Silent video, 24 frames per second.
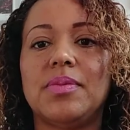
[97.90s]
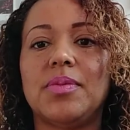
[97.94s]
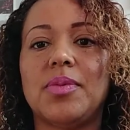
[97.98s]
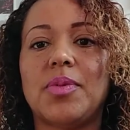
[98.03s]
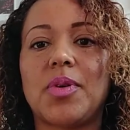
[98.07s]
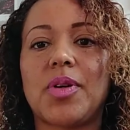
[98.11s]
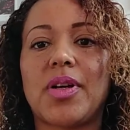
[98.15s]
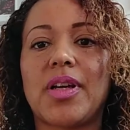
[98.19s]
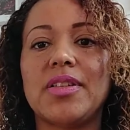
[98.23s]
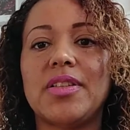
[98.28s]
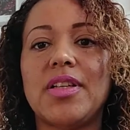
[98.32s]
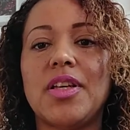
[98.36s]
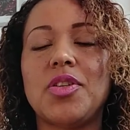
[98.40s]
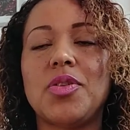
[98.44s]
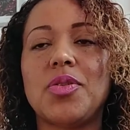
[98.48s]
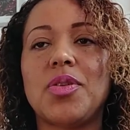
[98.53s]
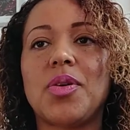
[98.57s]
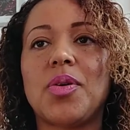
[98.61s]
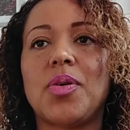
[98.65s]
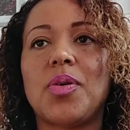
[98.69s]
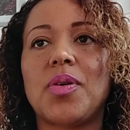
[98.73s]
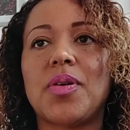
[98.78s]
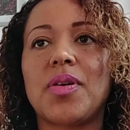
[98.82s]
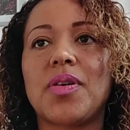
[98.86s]
or continue the
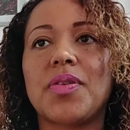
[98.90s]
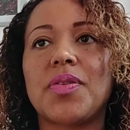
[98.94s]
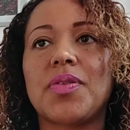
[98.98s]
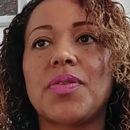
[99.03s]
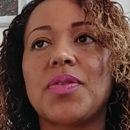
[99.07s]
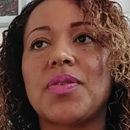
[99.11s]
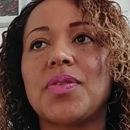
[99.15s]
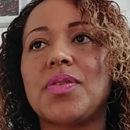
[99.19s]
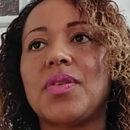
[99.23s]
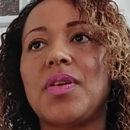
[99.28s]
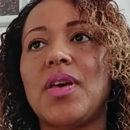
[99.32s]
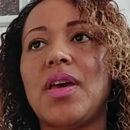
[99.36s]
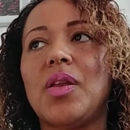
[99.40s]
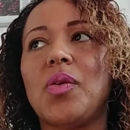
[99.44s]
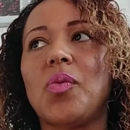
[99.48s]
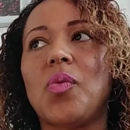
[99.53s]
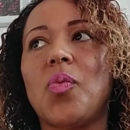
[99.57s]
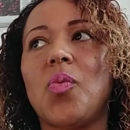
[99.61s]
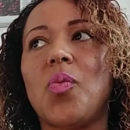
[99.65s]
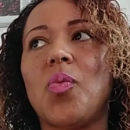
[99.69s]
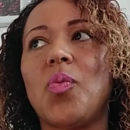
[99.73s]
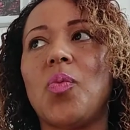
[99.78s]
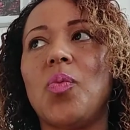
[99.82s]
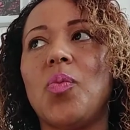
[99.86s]
course
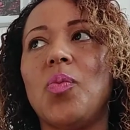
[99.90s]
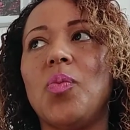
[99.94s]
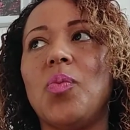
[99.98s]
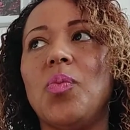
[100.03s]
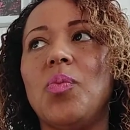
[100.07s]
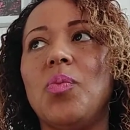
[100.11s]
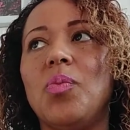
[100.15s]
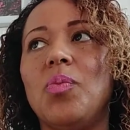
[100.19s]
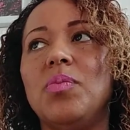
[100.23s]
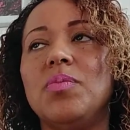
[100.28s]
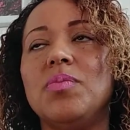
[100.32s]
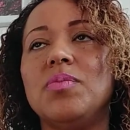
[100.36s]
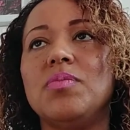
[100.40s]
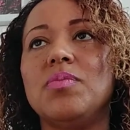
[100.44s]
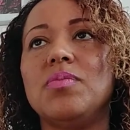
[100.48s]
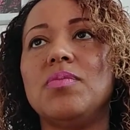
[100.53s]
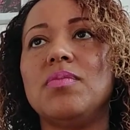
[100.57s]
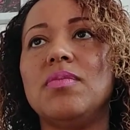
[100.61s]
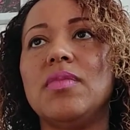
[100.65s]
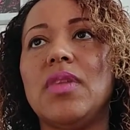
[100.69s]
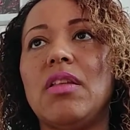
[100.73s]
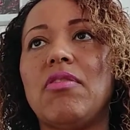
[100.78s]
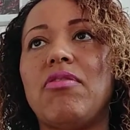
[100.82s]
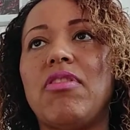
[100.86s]
and
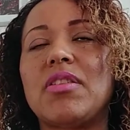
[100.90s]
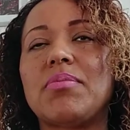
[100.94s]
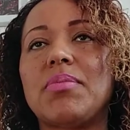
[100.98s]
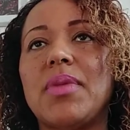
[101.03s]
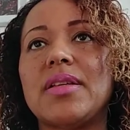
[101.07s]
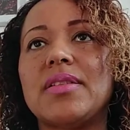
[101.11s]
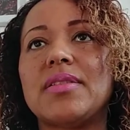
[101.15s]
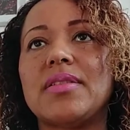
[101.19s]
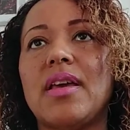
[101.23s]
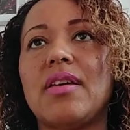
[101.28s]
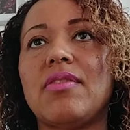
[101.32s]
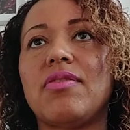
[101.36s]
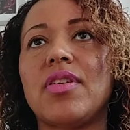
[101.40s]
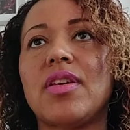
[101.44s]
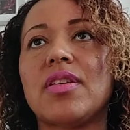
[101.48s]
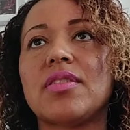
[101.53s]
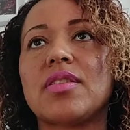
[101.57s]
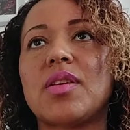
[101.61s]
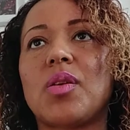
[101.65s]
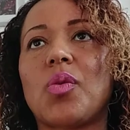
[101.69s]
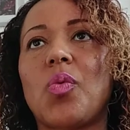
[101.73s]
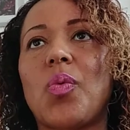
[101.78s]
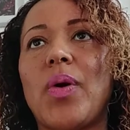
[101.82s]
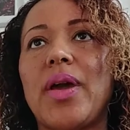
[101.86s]
live on my savings
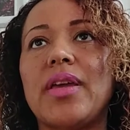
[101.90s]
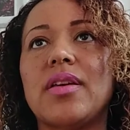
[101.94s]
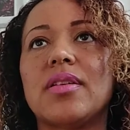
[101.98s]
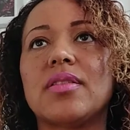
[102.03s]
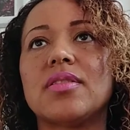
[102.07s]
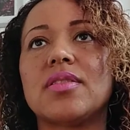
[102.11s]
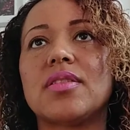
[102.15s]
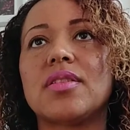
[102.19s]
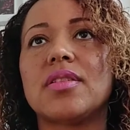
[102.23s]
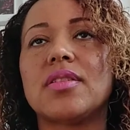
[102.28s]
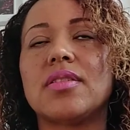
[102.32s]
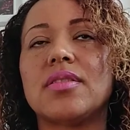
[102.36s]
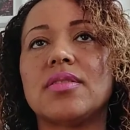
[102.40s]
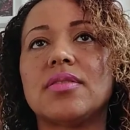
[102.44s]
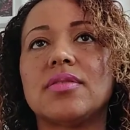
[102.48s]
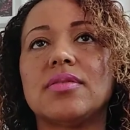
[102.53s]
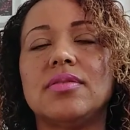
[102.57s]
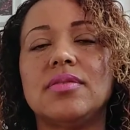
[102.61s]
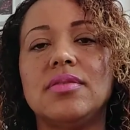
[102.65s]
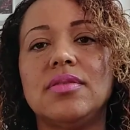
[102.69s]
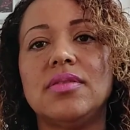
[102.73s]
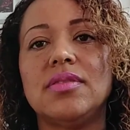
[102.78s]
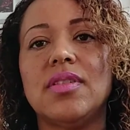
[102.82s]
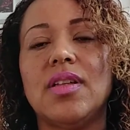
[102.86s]
and wait until
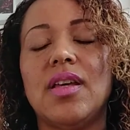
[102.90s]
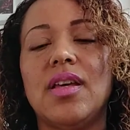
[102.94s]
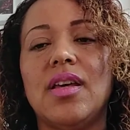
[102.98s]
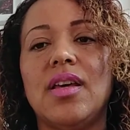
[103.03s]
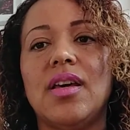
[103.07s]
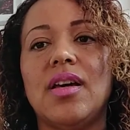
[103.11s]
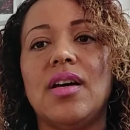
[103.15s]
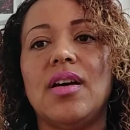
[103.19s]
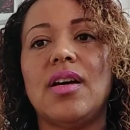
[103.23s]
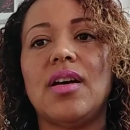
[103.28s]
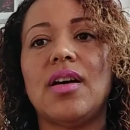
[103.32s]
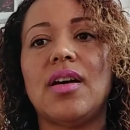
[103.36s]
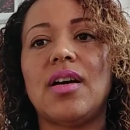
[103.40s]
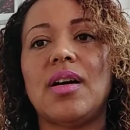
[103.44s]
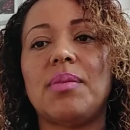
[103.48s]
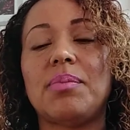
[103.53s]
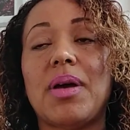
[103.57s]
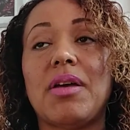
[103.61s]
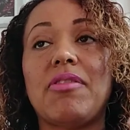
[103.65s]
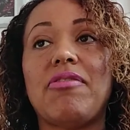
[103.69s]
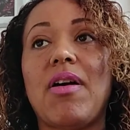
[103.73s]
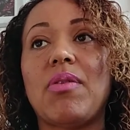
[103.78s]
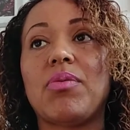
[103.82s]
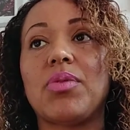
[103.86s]

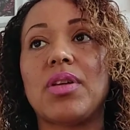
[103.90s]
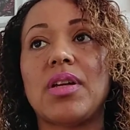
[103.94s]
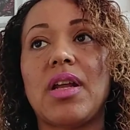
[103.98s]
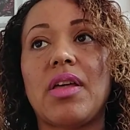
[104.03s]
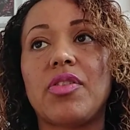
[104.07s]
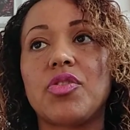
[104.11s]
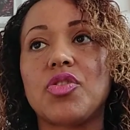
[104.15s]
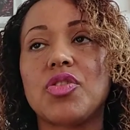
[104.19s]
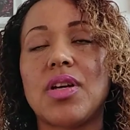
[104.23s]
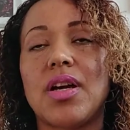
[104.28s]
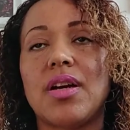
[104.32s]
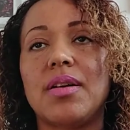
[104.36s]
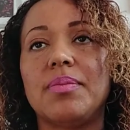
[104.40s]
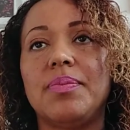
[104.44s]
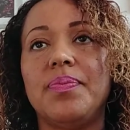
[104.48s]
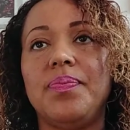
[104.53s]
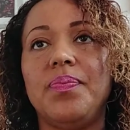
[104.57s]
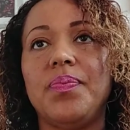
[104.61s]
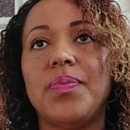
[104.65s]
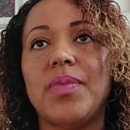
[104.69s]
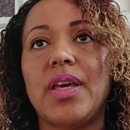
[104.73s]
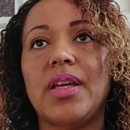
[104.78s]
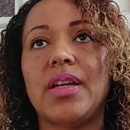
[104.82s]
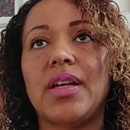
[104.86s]
I found another job.
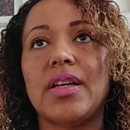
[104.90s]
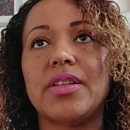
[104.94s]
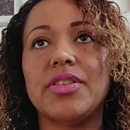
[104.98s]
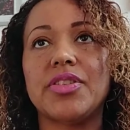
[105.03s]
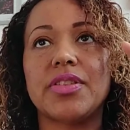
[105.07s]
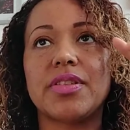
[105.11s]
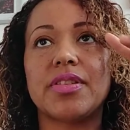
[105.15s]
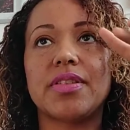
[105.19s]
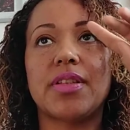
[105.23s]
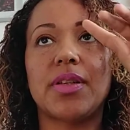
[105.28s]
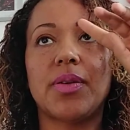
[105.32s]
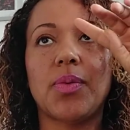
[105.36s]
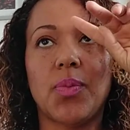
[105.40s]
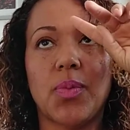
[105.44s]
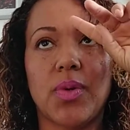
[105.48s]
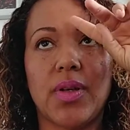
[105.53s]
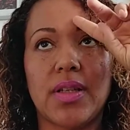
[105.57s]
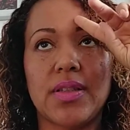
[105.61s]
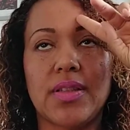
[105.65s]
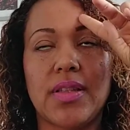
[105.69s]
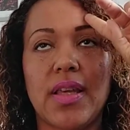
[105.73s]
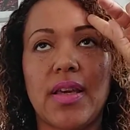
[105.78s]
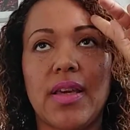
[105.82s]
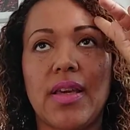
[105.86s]
And I just didn't
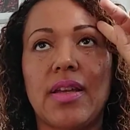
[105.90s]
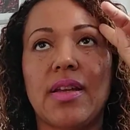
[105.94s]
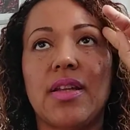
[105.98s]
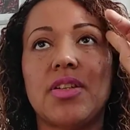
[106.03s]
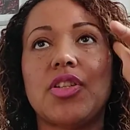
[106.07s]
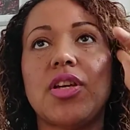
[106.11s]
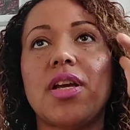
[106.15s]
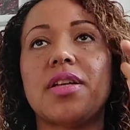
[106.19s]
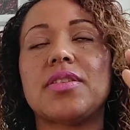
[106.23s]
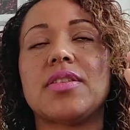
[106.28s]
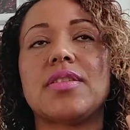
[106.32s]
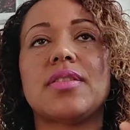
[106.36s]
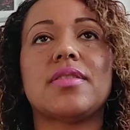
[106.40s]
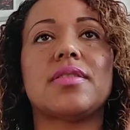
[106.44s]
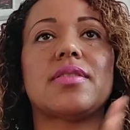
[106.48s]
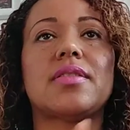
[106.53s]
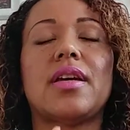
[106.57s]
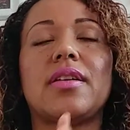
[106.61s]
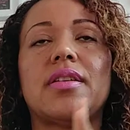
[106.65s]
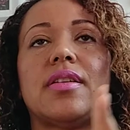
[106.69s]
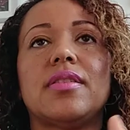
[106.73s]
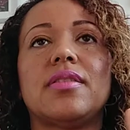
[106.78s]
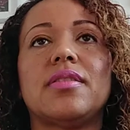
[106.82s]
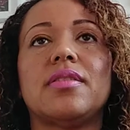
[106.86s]
want to take any chances. I
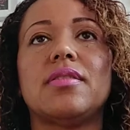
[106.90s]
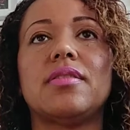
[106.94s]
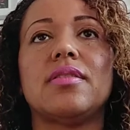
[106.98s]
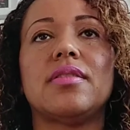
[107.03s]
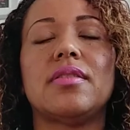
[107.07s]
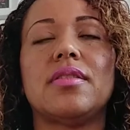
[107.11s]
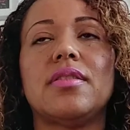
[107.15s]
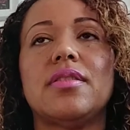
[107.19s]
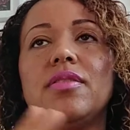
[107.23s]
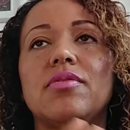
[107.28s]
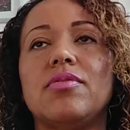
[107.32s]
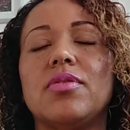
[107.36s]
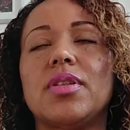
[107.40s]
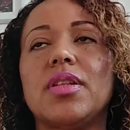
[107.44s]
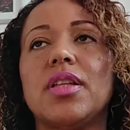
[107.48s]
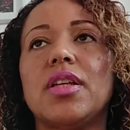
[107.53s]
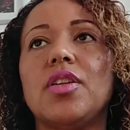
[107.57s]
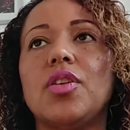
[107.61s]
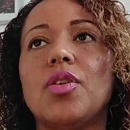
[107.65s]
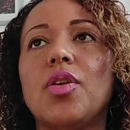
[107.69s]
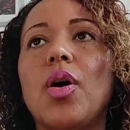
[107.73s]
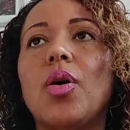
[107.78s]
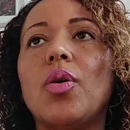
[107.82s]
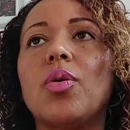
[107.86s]
didn't really
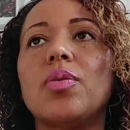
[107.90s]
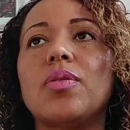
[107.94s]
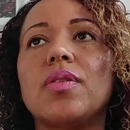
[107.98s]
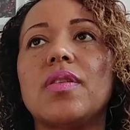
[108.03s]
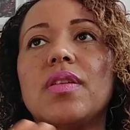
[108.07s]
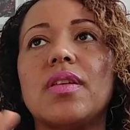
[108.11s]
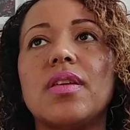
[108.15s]
know